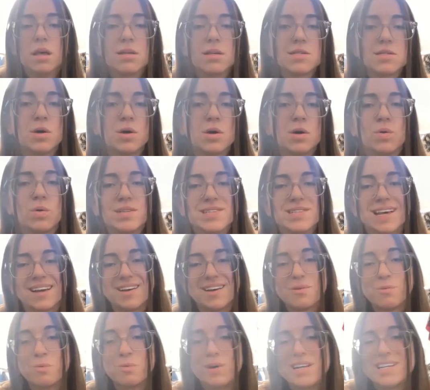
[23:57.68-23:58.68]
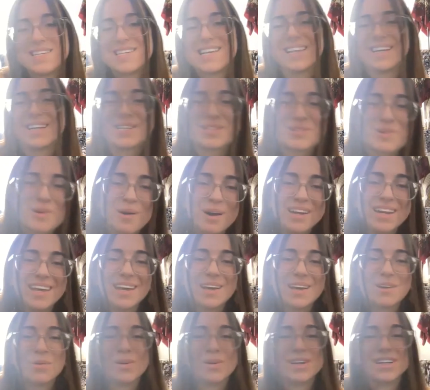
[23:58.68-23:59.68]
so it's like, what is
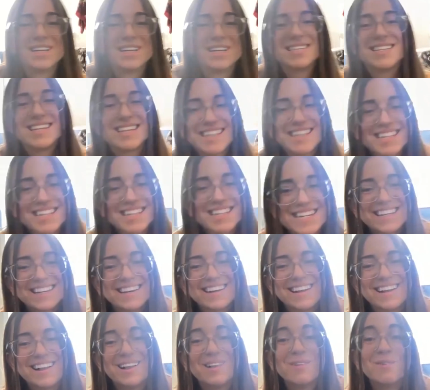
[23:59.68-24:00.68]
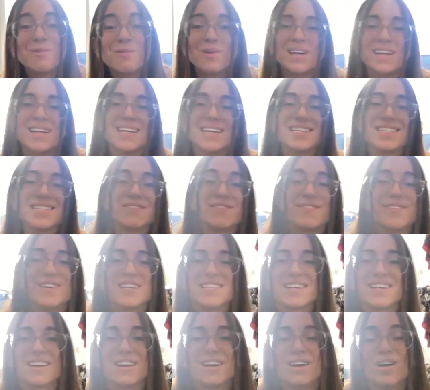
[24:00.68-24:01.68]
electronic, what is digital, what is
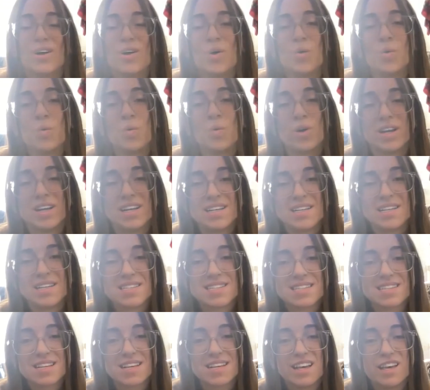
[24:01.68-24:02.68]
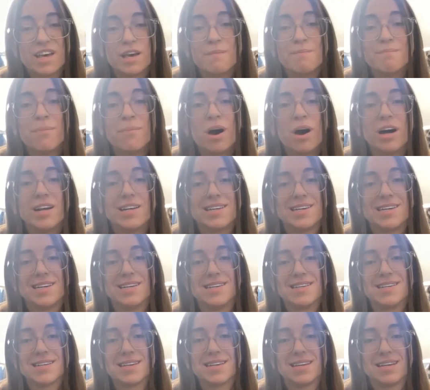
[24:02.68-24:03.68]
physical, what is
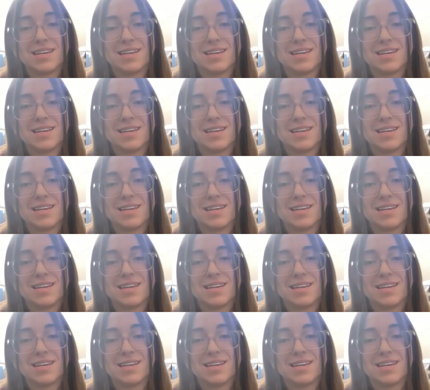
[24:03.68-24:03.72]
embodied?